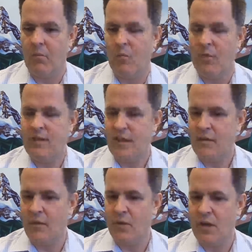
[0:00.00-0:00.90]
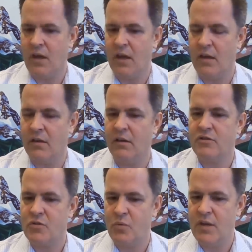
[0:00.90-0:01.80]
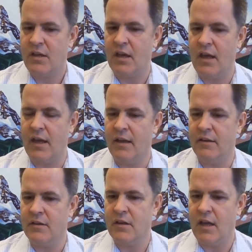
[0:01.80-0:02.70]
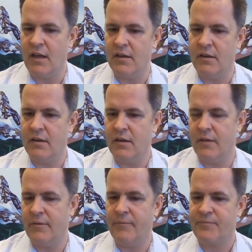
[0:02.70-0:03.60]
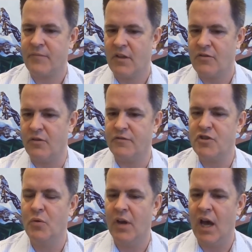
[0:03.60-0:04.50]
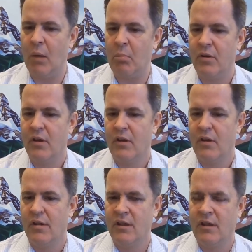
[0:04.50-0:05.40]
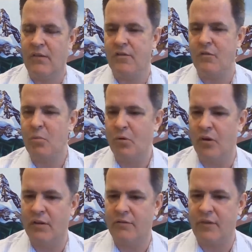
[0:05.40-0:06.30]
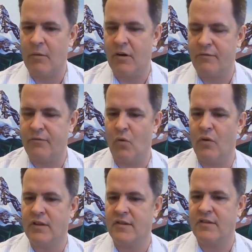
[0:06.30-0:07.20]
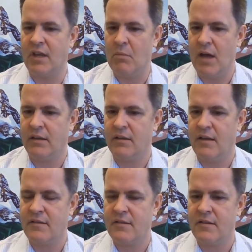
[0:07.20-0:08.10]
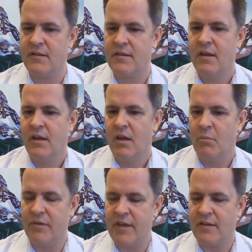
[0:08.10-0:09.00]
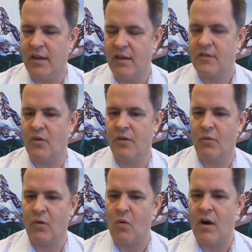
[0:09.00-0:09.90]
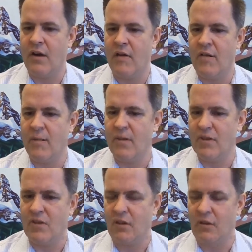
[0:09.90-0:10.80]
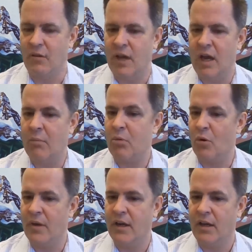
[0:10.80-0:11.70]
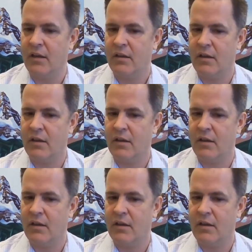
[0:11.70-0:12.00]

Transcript: We think that we can tweak and sort of tune up the throughput from our 4 existing mining licenses, but that is going to require some additional permitting